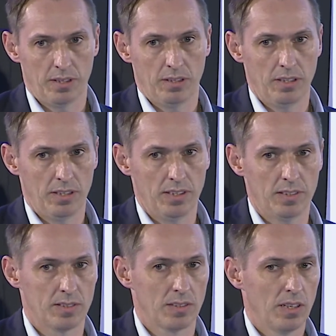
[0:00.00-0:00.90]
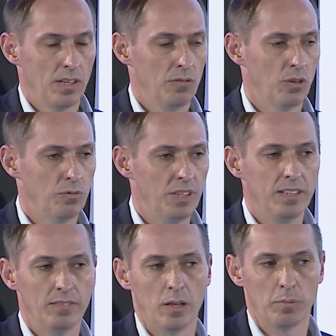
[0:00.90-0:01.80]
is what we
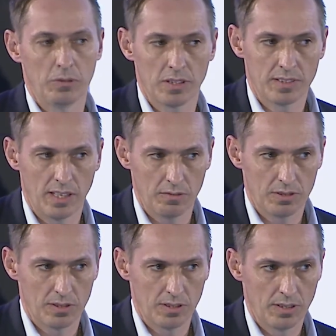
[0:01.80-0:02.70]
develop ourselves.